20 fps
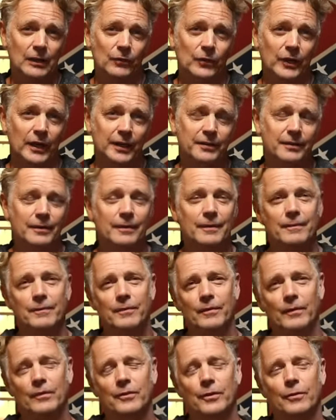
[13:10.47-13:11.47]
that
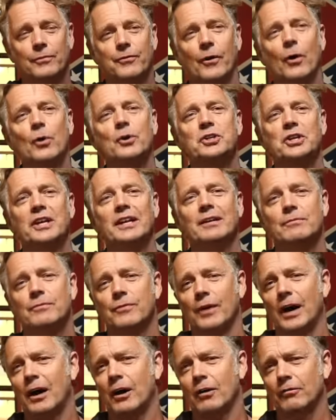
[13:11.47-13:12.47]
the folks
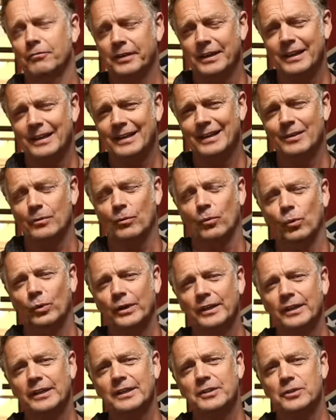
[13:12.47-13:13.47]
involved in it
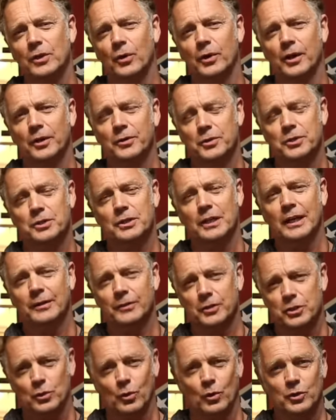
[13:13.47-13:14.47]
really don't understand
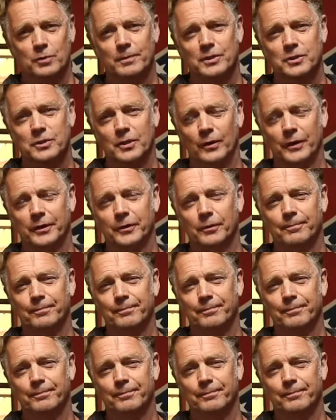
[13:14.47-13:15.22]
the source material.